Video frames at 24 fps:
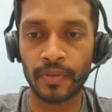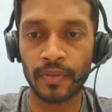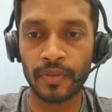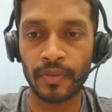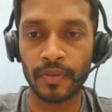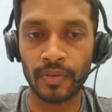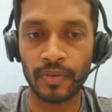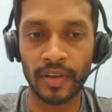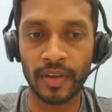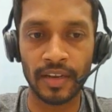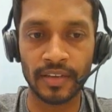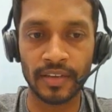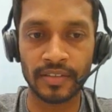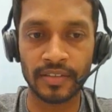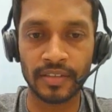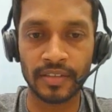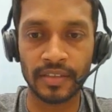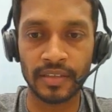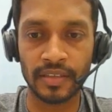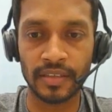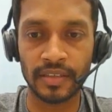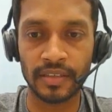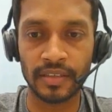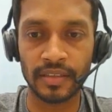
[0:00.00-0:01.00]
you can
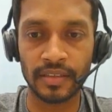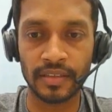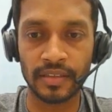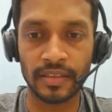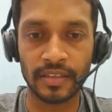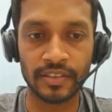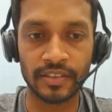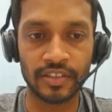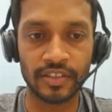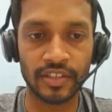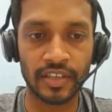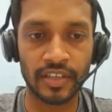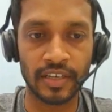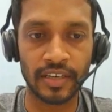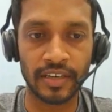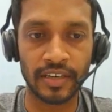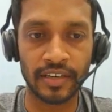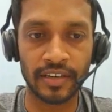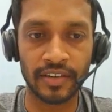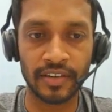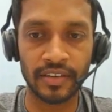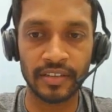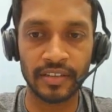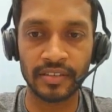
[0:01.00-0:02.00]
see the GL
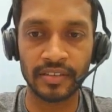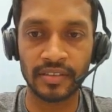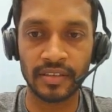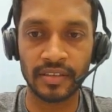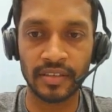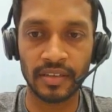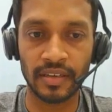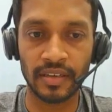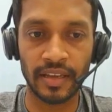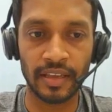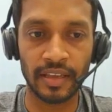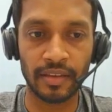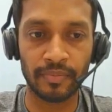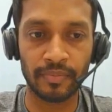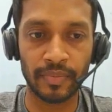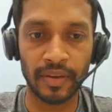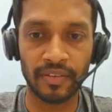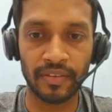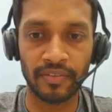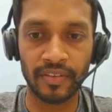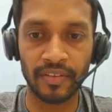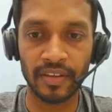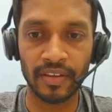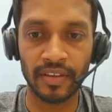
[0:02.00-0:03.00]
entries like
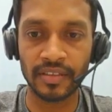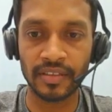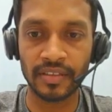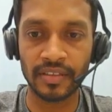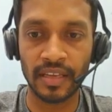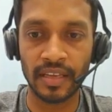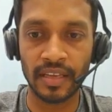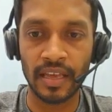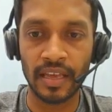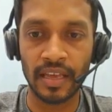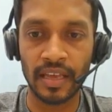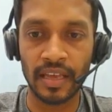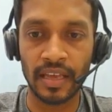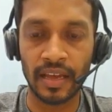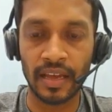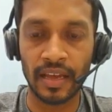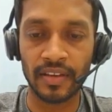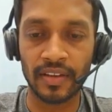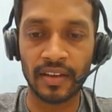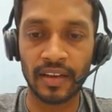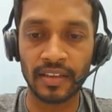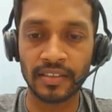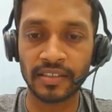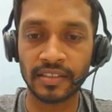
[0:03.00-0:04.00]
previous, and the
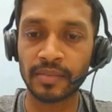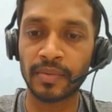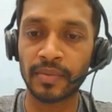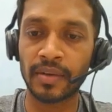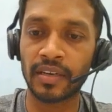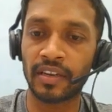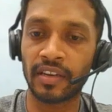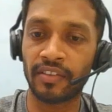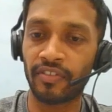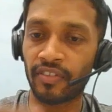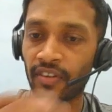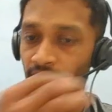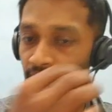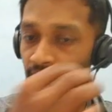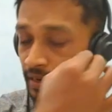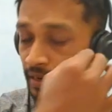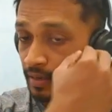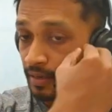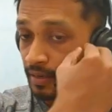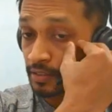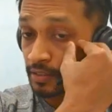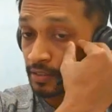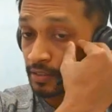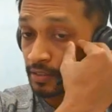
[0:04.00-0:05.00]
customer deferral
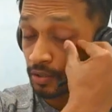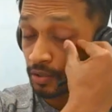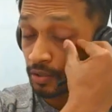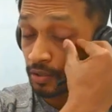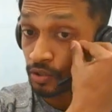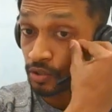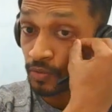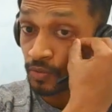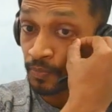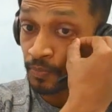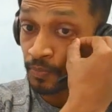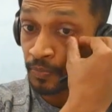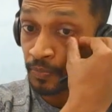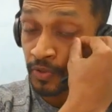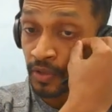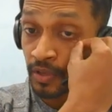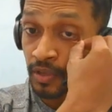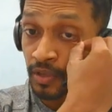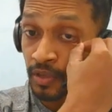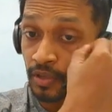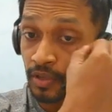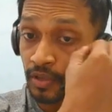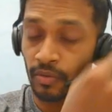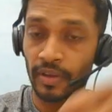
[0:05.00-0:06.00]
entries also
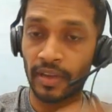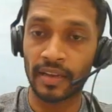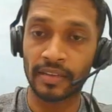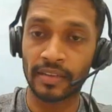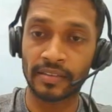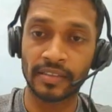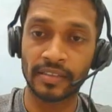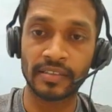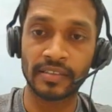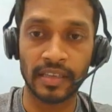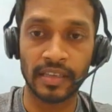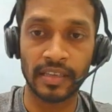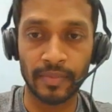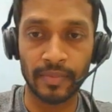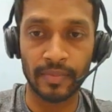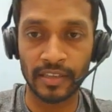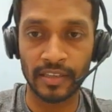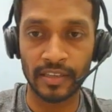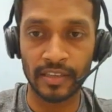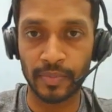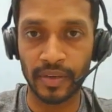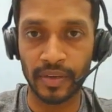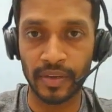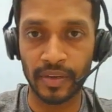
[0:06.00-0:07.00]
you can see same as
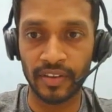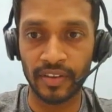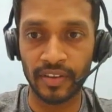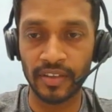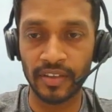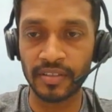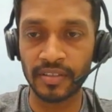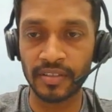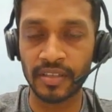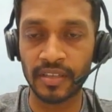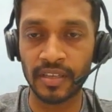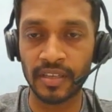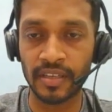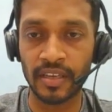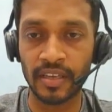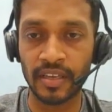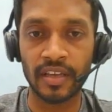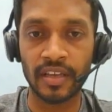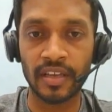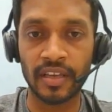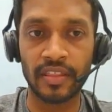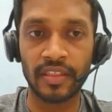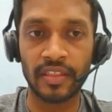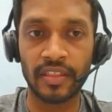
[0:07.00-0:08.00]
previous.
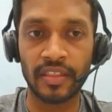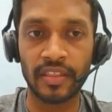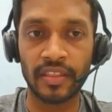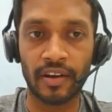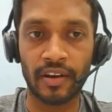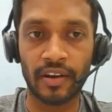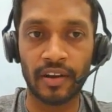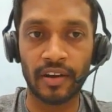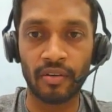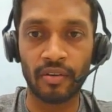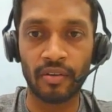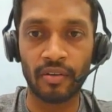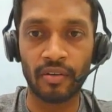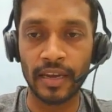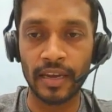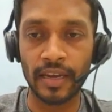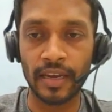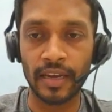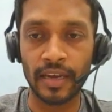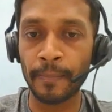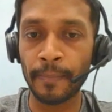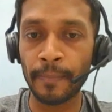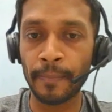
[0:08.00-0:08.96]
There are no any